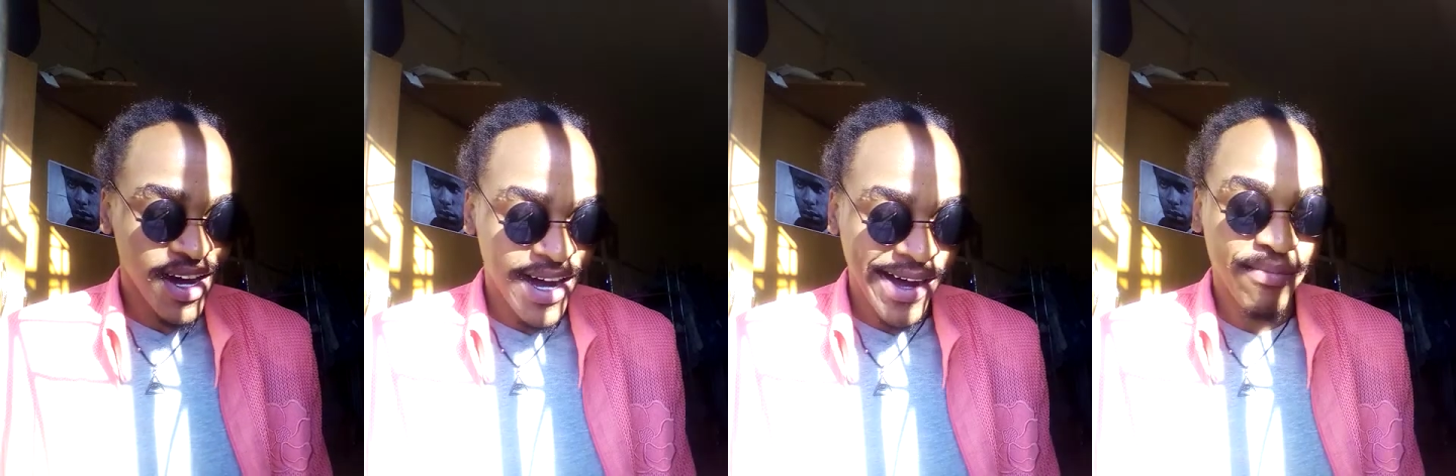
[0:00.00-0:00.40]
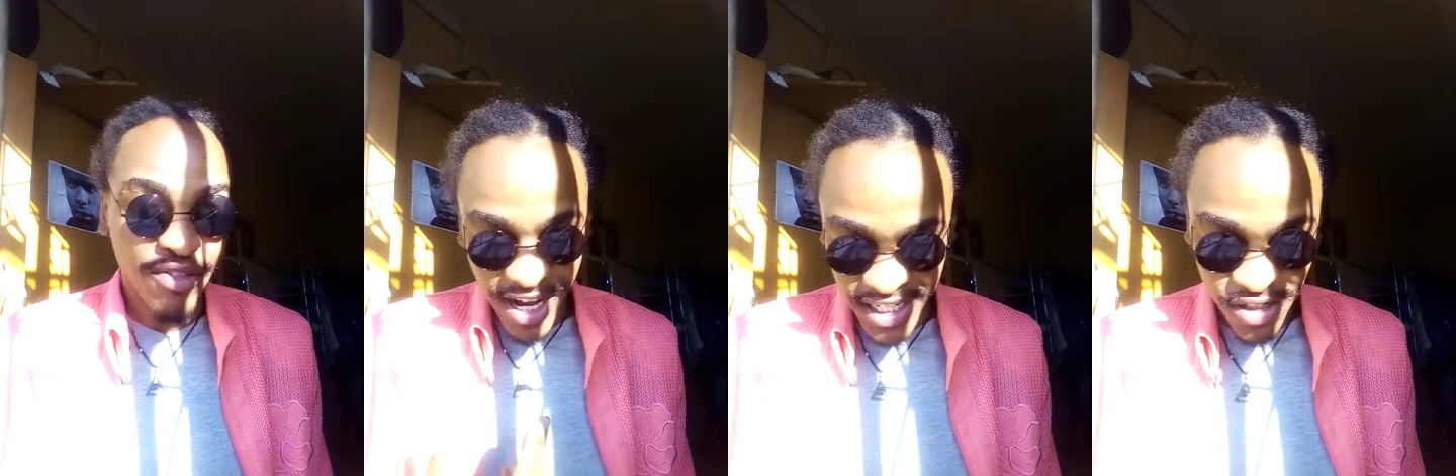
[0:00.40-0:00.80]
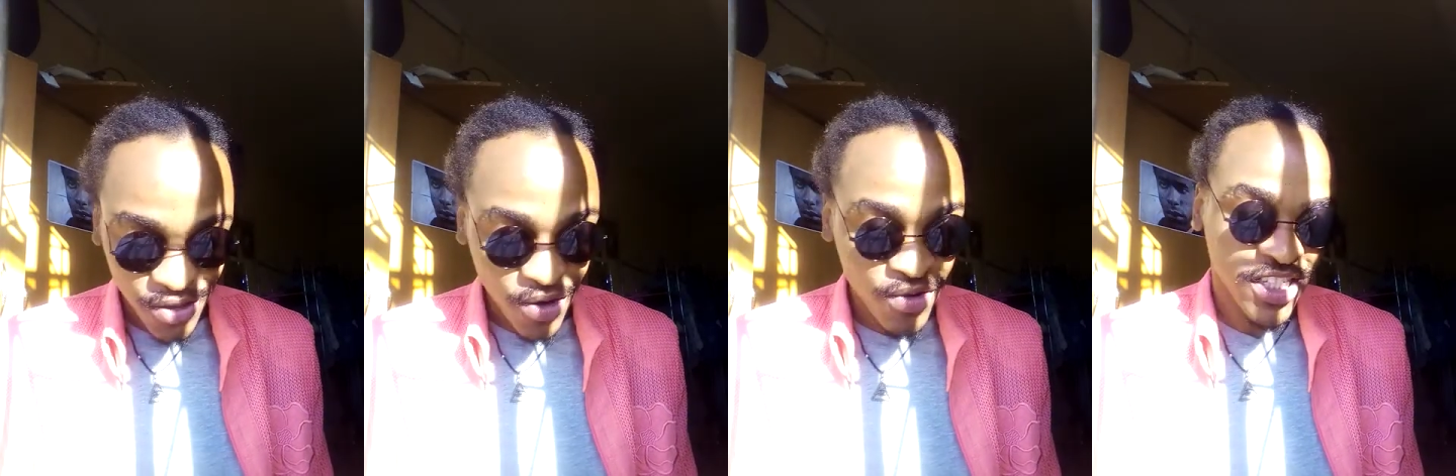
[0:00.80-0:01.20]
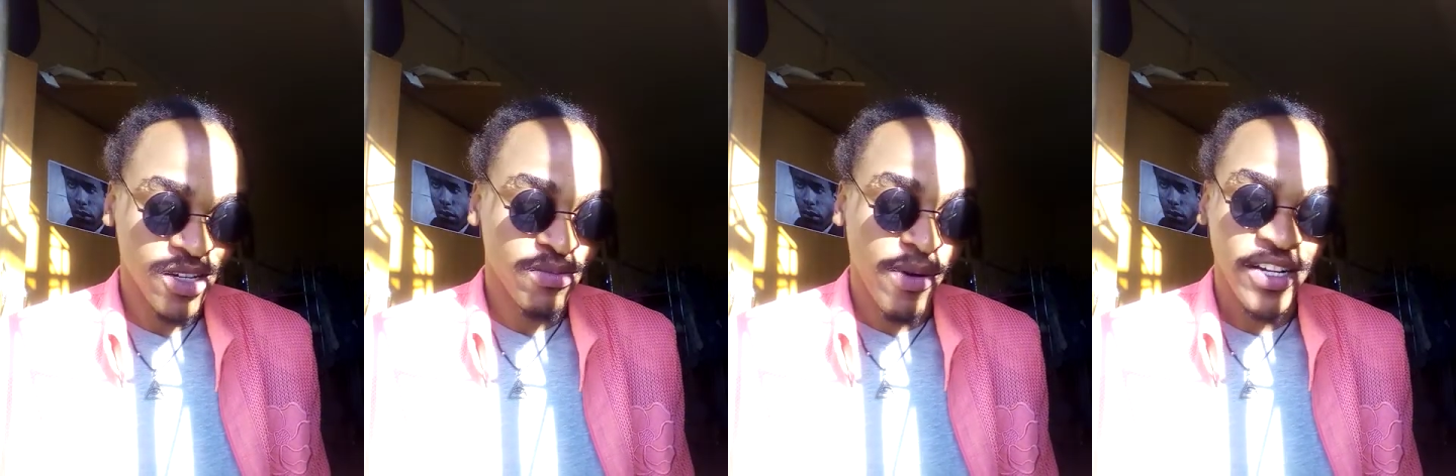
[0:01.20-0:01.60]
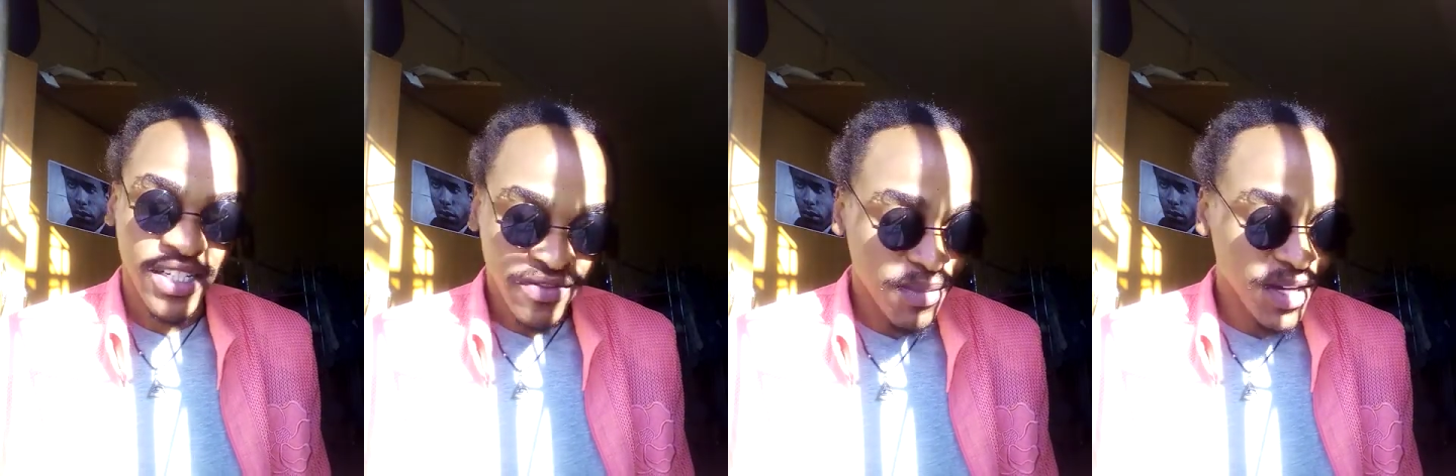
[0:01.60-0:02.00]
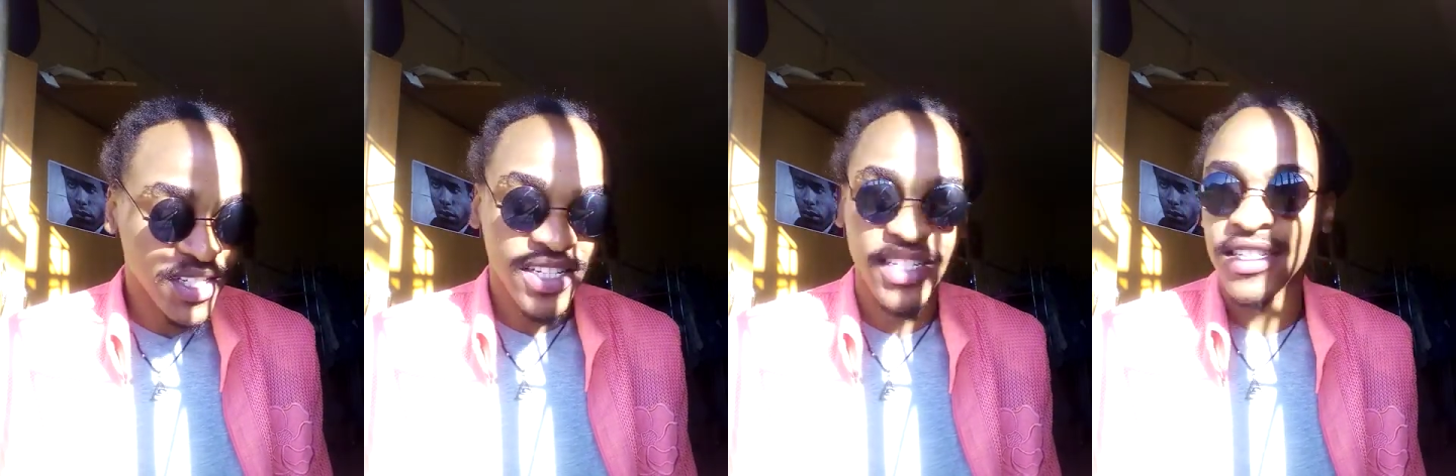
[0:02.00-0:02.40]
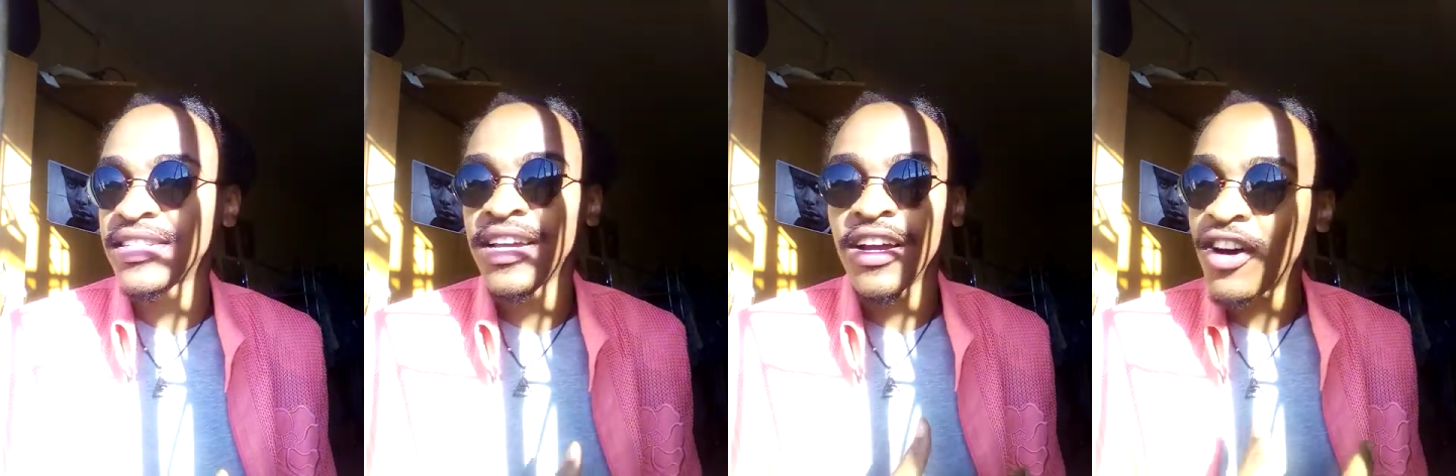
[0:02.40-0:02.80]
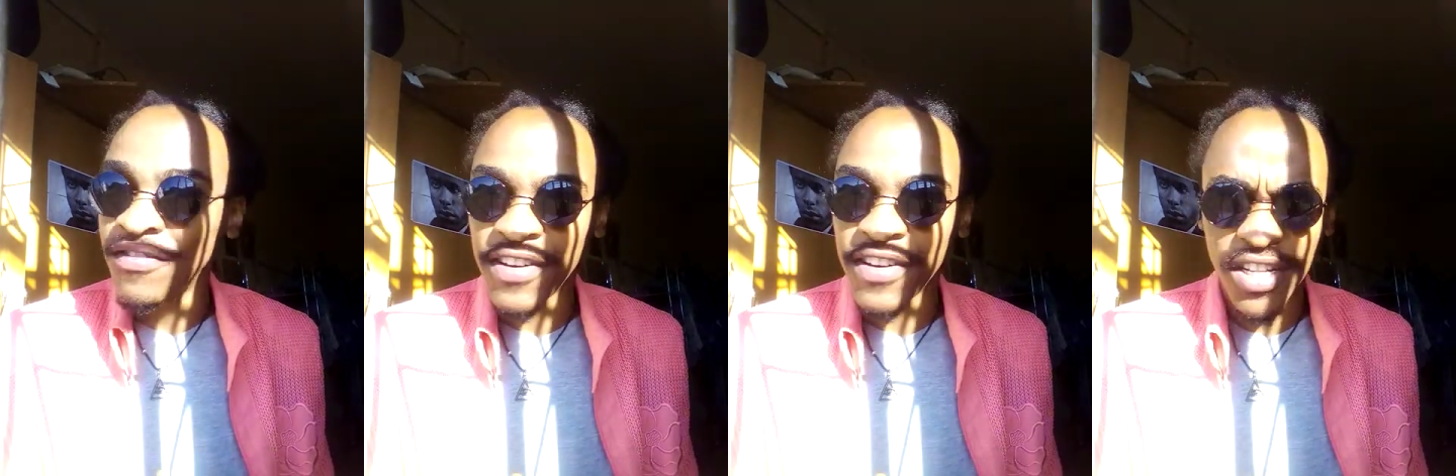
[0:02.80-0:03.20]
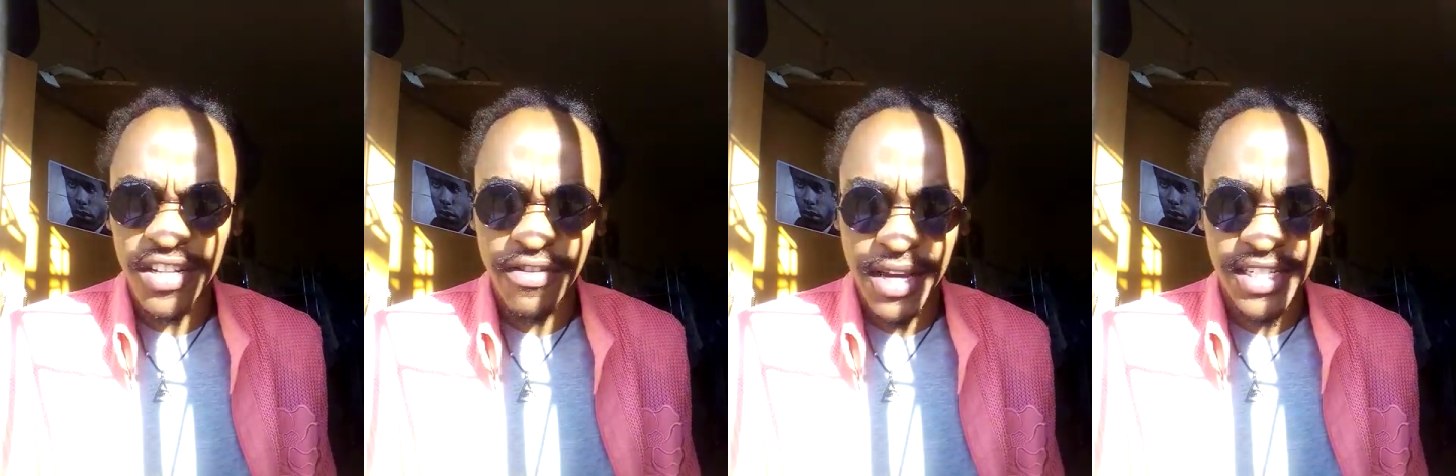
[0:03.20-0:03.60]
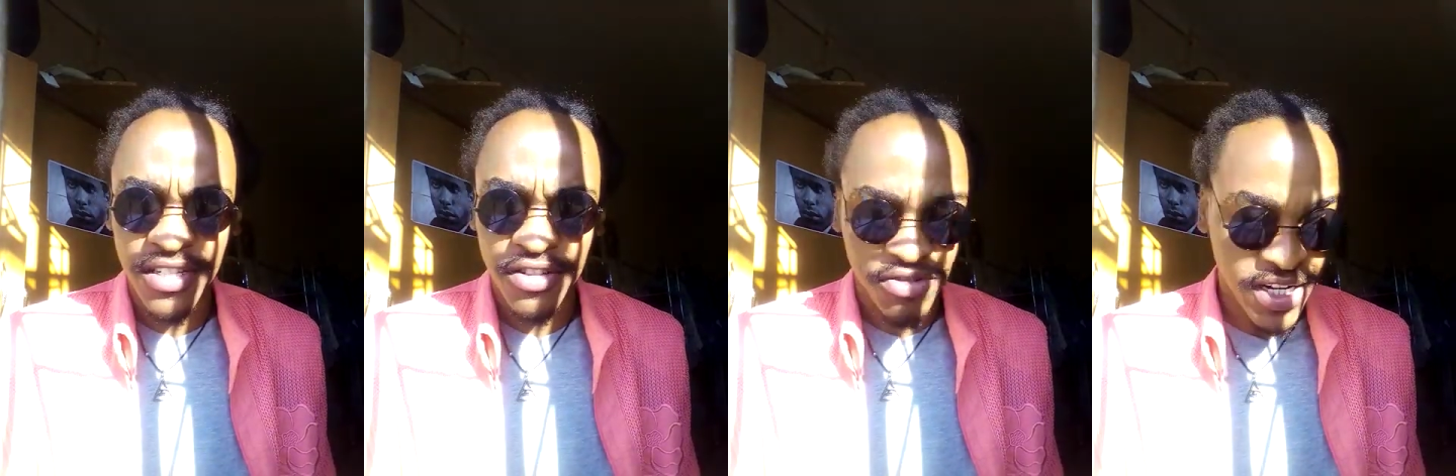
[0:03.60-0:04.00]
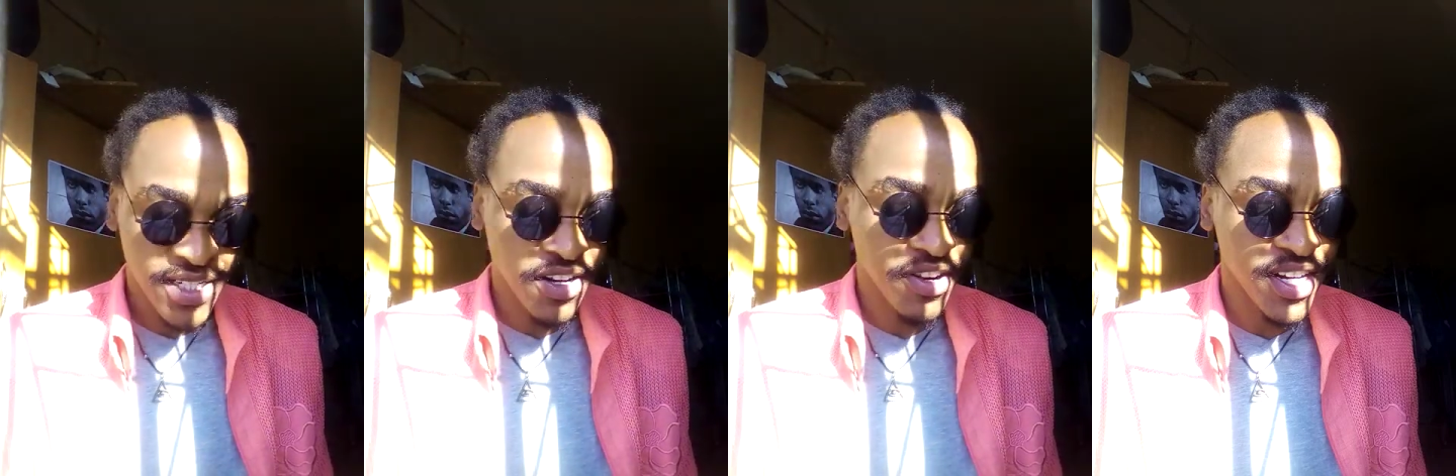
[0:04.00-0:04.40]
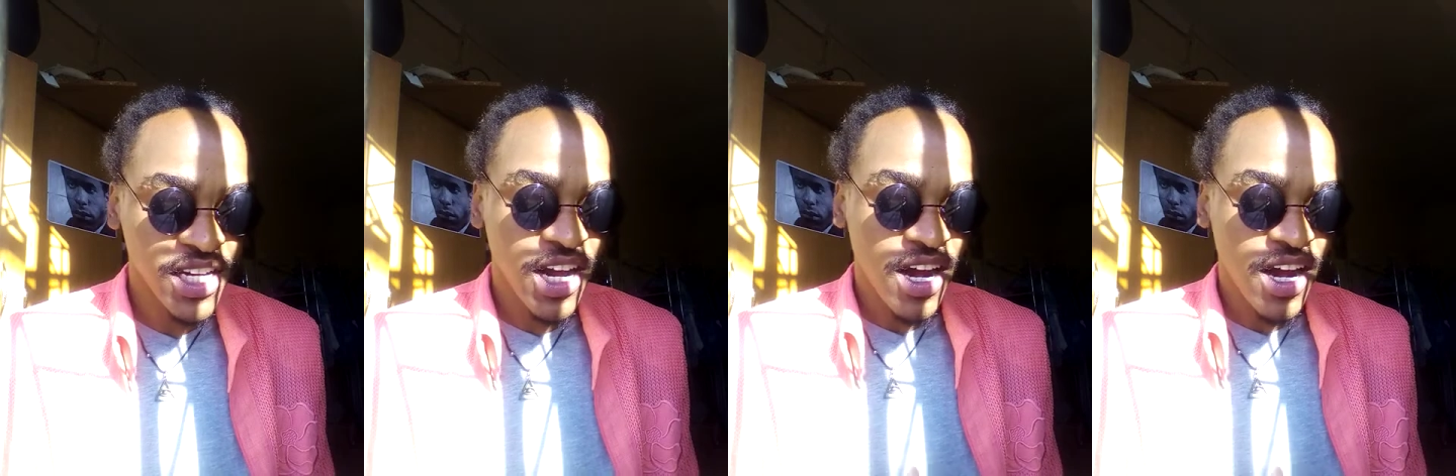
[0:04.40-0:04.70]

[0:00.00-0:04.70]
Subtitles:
Relating to ownership, proprietary information is just confidential information or trade secret.